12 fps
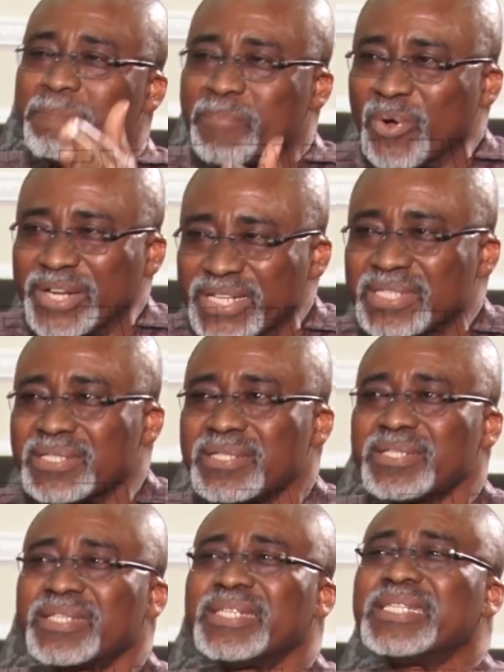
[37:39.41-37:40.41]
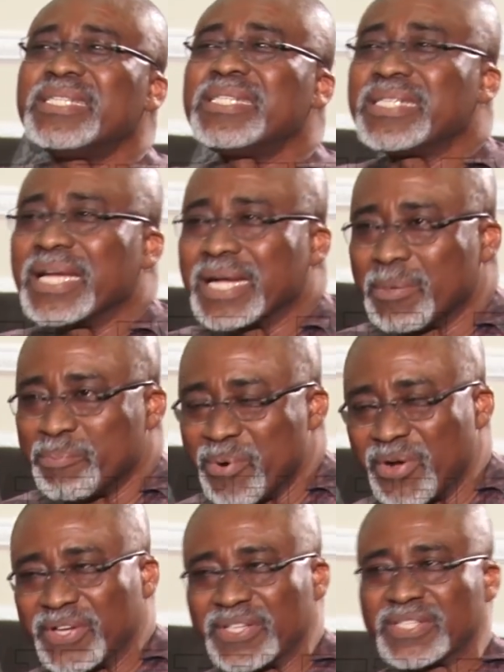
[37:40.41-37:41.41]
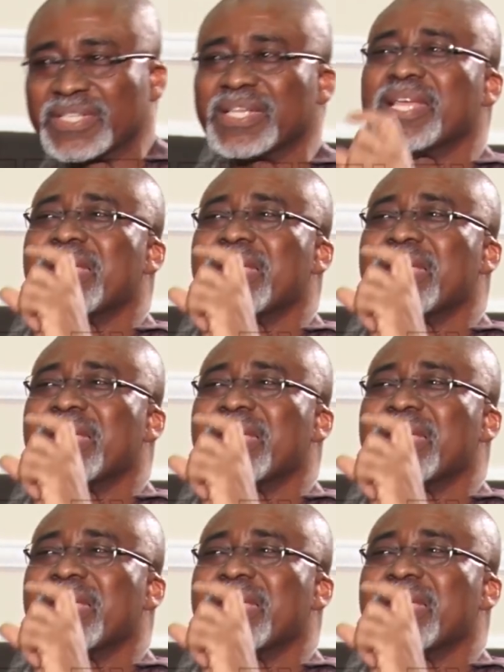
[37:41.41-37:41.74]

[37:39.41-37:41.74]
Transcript: police checkpoints.